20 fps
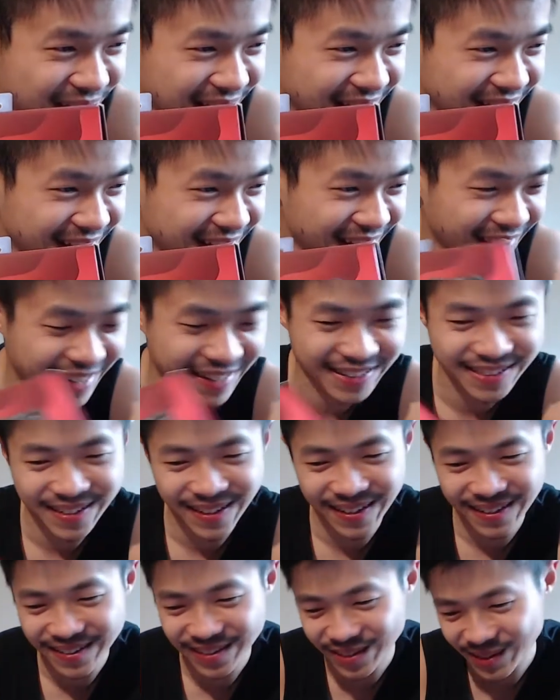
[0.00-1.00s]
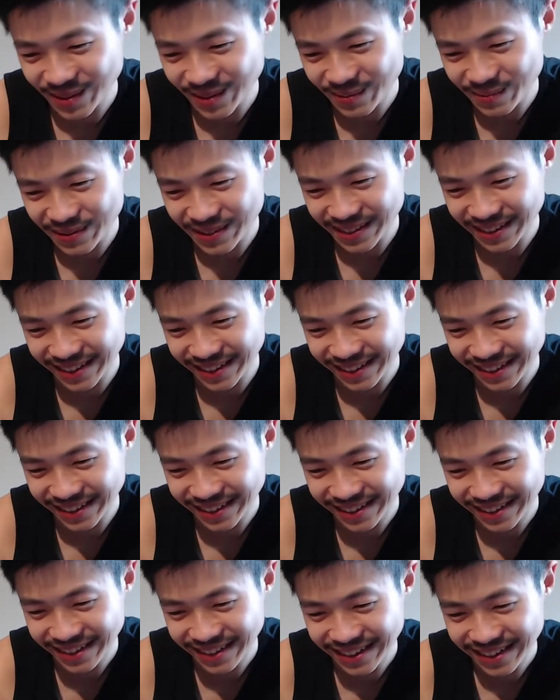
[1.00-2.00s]
And it's got some,
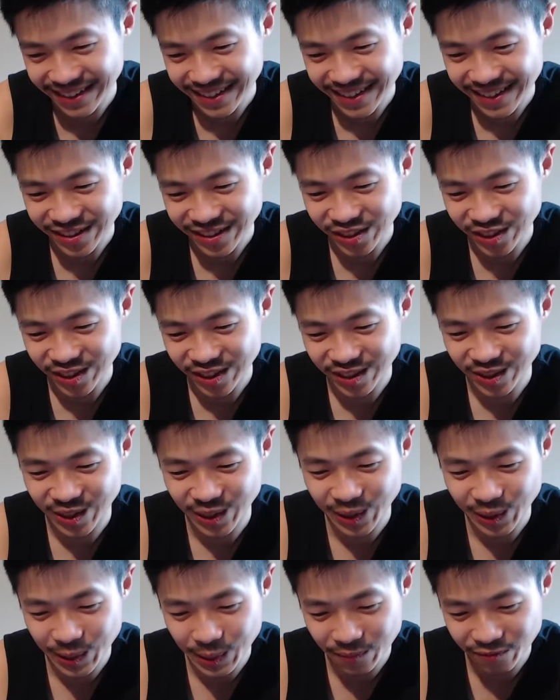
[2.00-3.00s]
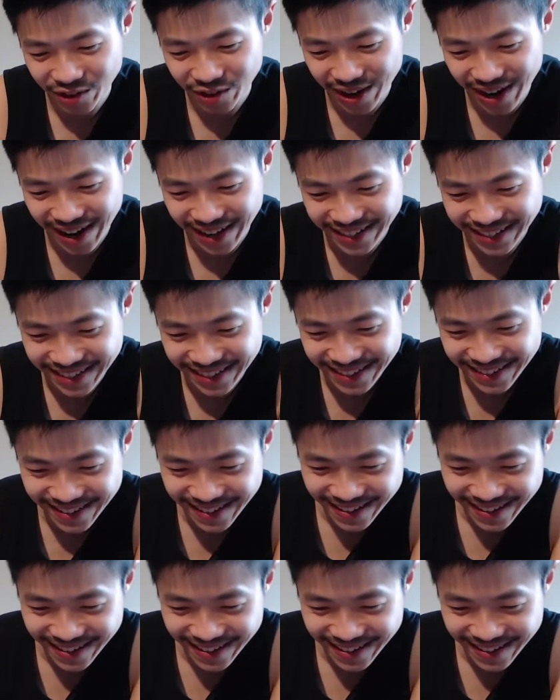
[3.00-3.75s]
just says gear up for action,